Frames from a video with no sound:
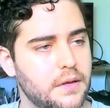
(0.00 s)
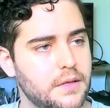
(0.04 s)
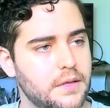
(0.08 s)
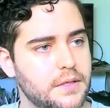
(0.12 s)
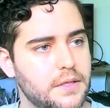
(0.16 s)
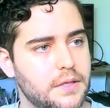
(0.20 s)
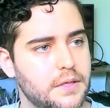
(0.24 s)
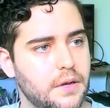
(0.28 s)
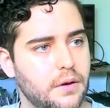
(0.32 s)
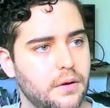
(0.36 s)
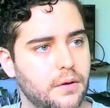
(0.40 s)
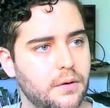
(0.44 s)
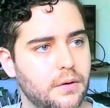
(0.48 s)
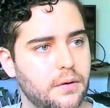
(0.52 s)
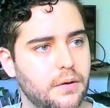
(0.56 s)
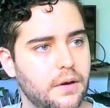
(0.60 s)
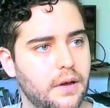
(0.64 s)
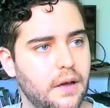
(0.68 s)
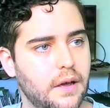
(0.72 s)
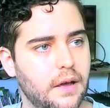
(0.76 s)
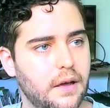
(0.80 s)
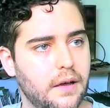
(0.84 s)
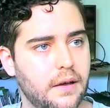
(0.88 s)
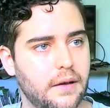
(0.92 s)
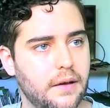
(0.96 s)

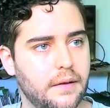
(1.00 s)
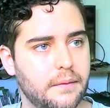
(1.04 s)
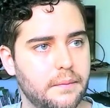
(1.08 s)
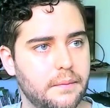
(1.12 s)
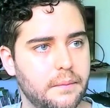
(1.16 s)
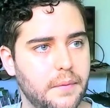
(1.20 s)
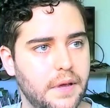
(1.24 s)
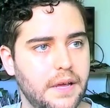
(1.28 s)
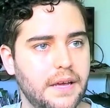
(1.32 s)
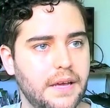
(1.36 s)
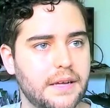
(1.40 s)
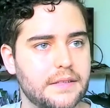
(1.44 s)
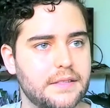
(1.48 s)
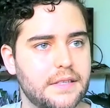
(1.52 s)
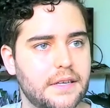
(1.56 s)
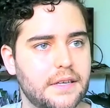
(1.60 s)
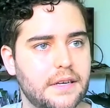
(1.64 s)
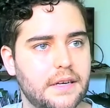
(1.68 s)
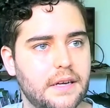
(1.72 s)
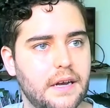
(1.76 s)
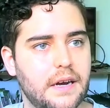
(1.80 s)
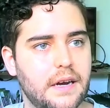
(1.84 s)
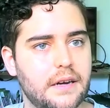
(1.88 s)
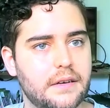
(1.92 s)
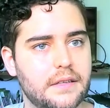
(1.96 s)
So being a
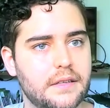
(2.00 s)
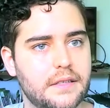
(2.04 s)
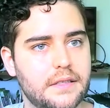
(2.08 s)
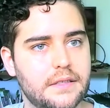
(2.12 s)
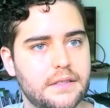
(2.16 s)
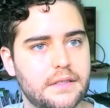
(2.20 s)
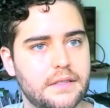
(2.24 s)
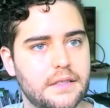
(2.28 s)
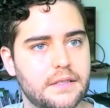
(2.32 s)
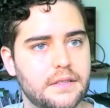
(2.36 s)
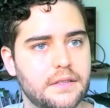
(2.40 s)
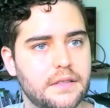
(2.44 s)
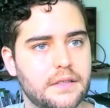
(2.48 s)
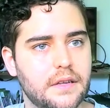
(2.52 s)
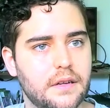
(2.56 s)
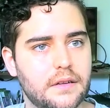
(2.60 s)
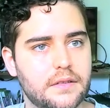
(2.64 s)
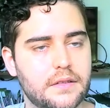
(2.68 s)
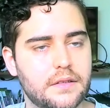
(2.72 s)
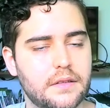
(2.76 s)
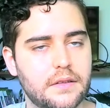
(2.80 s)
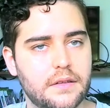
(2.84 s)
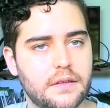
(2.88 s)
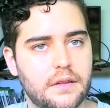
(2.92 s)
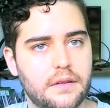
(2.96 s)
tech artist is
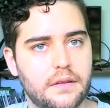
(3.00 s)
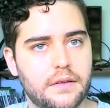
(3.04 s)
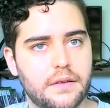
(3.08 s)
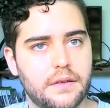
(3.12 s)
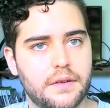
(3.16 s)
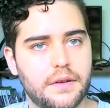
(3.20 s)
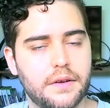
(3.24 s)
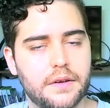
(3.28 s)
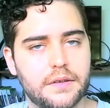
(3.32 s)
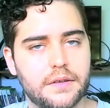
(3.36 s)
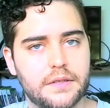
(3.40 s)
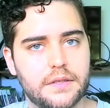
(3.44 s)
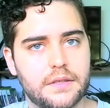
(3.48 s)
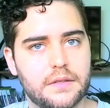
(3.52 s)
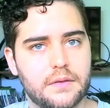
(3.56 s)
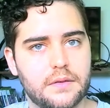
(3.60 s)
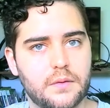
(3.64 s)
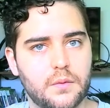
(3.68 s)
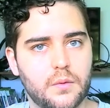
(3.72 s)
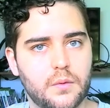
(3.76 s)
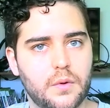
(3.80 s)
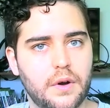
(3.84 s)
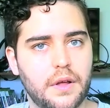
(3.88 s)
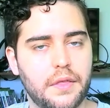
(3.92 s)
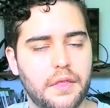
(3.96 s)
not just
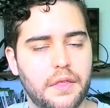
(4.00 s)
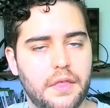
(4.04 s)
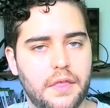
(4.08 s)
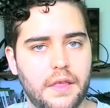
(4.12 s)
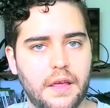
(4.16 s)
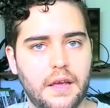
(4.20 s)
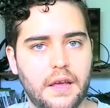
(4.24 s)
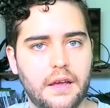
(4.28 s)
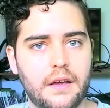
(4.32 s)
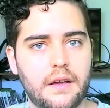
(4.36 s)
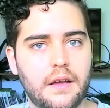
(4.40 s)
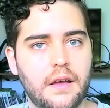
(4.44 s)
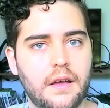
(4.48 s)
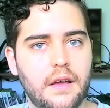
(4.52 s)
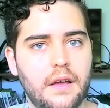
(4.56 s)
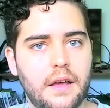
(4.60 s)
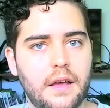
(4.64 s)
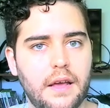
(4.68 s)
one thing.